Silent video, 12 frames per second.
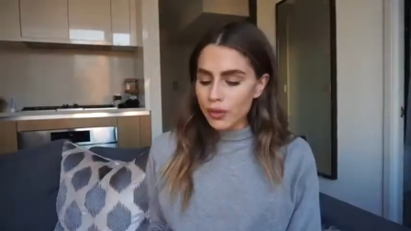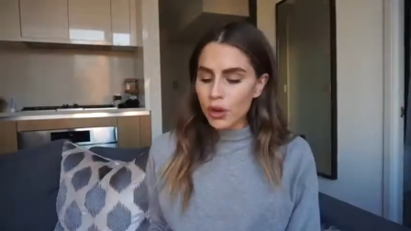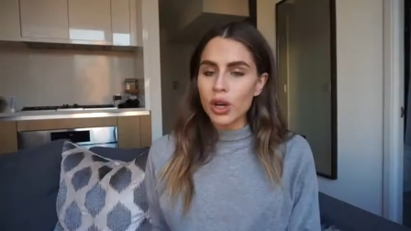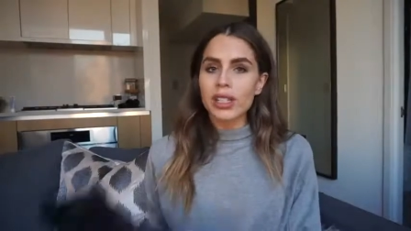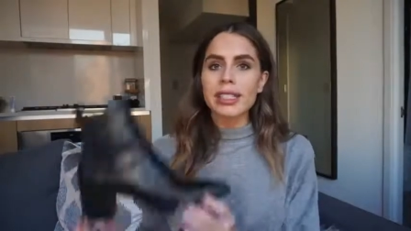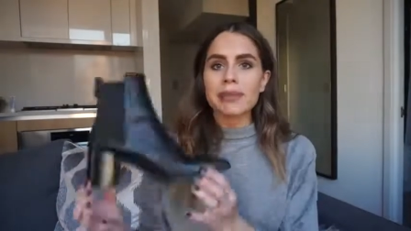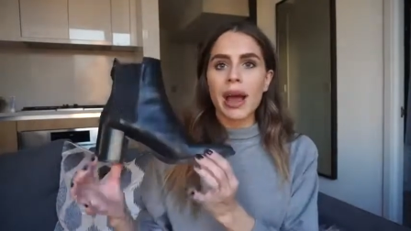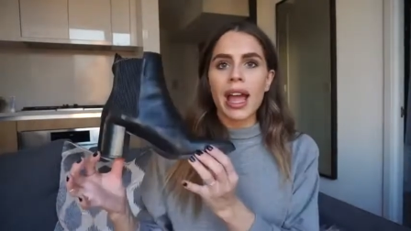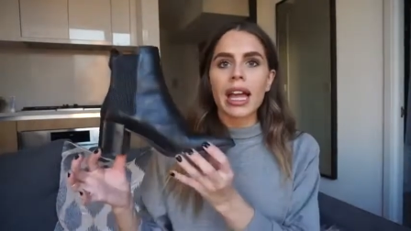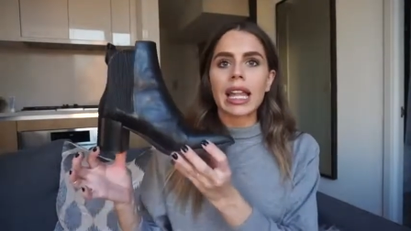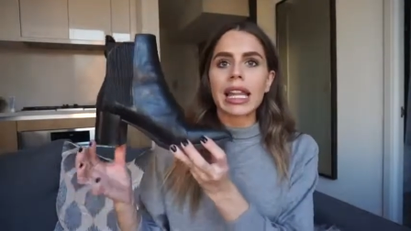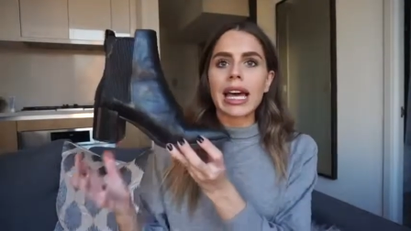And of course,
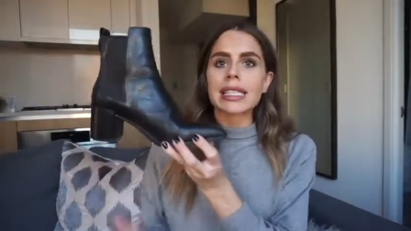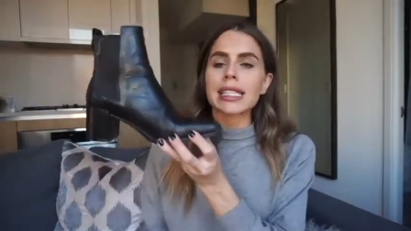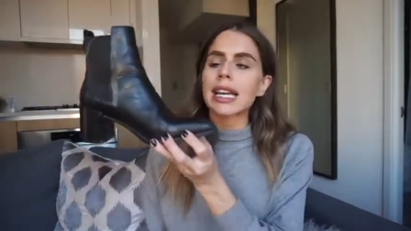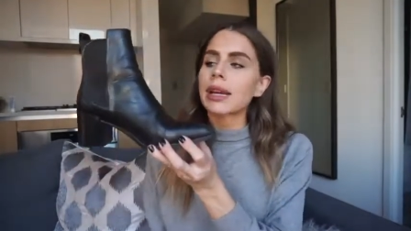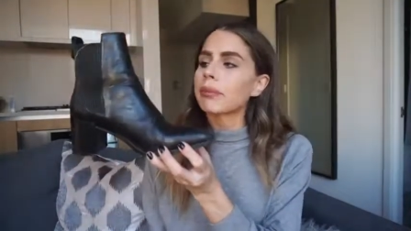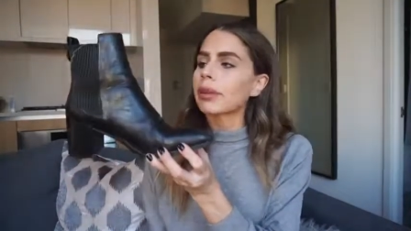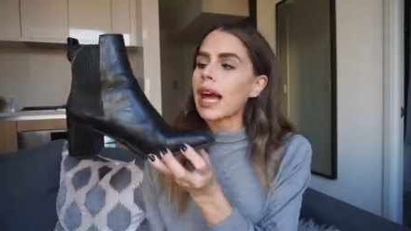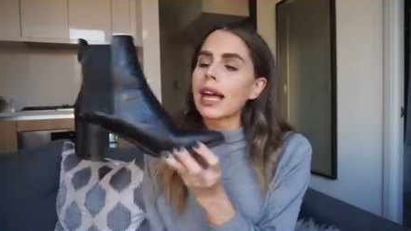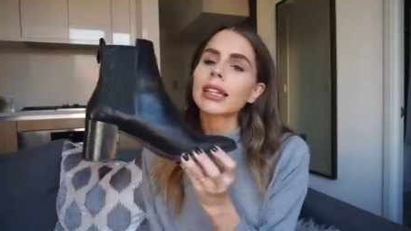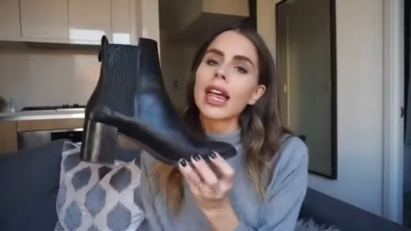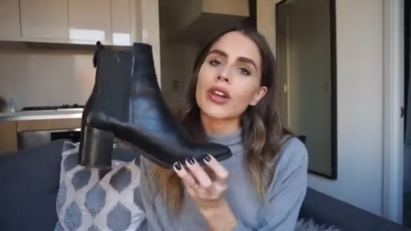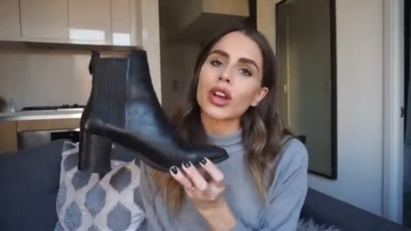my classic
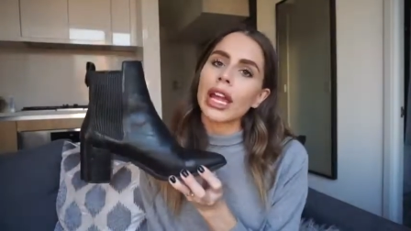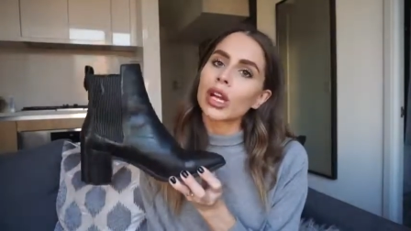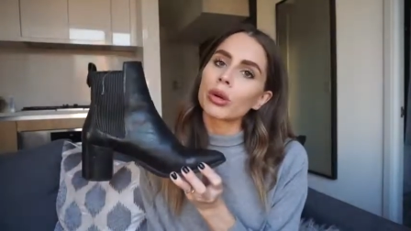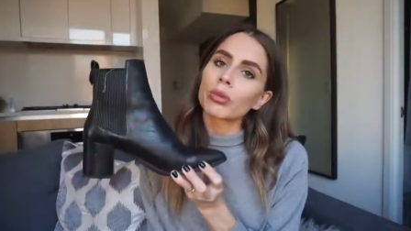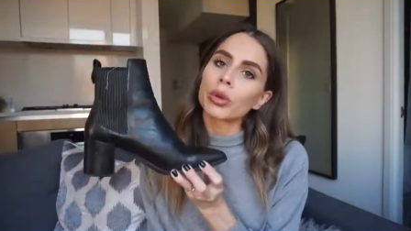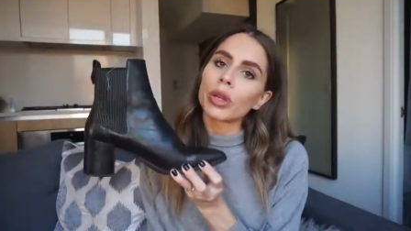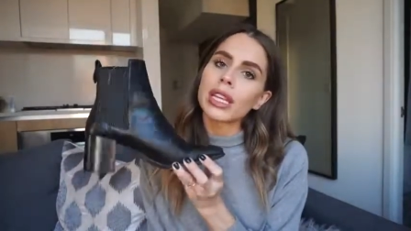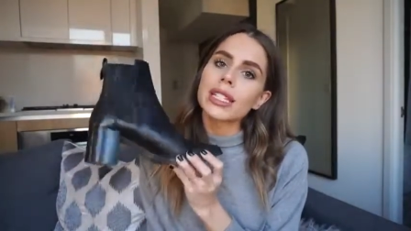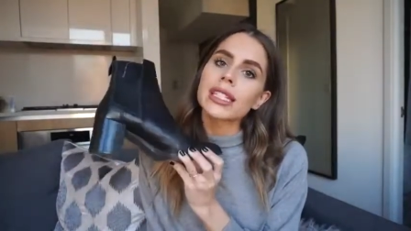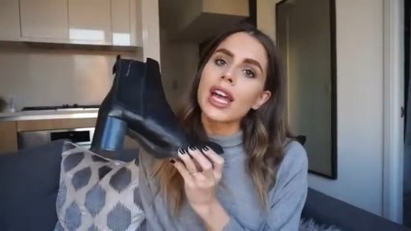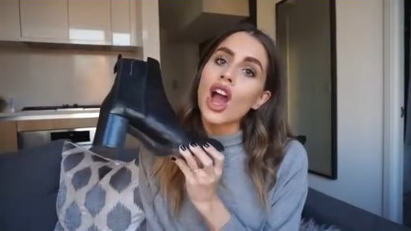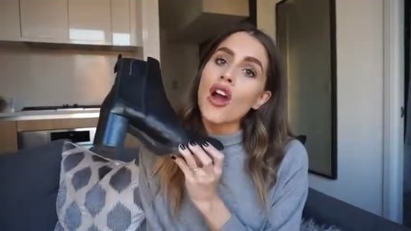black leather ankle
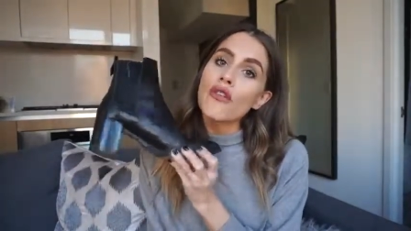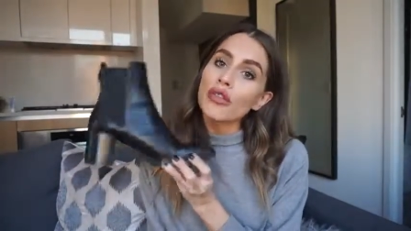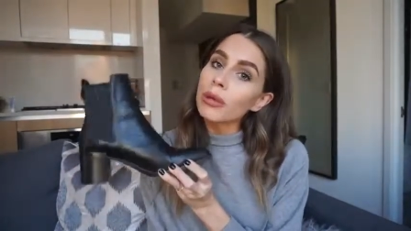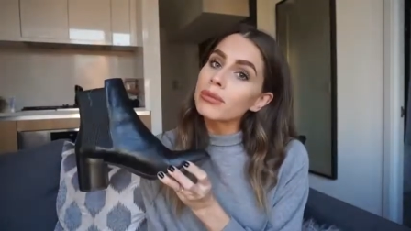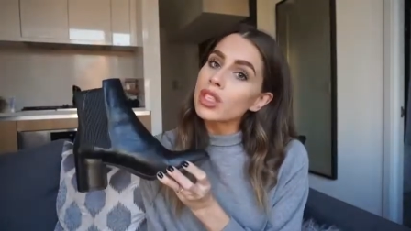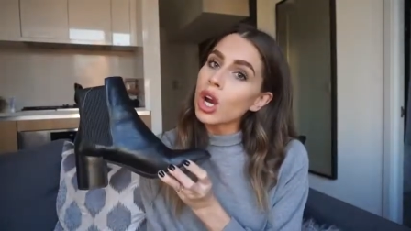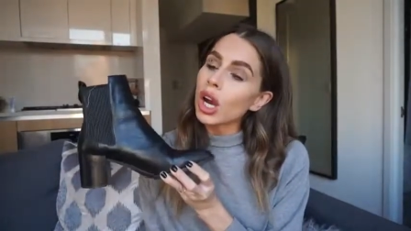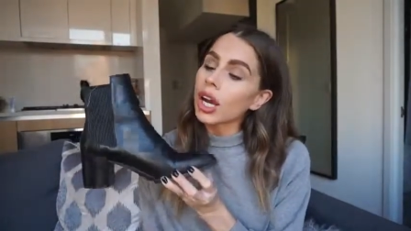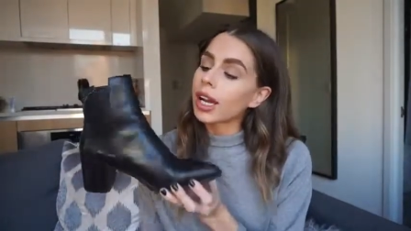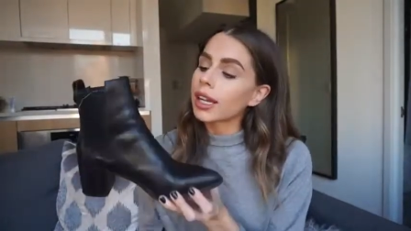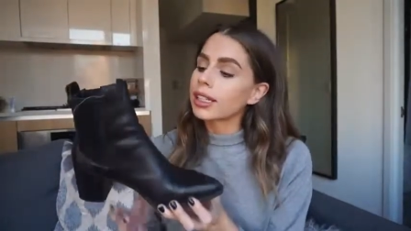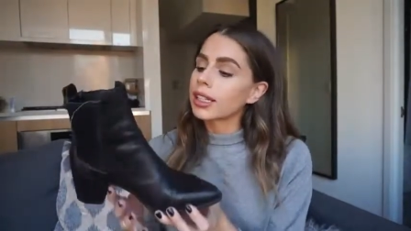booties from
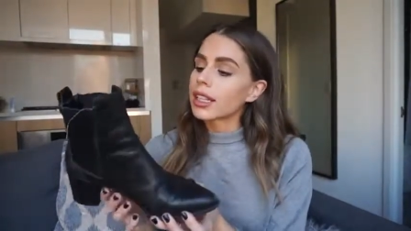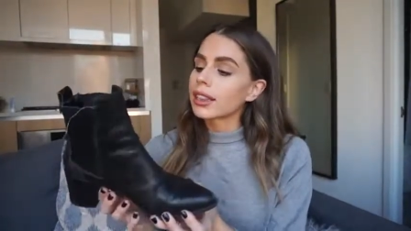Zara.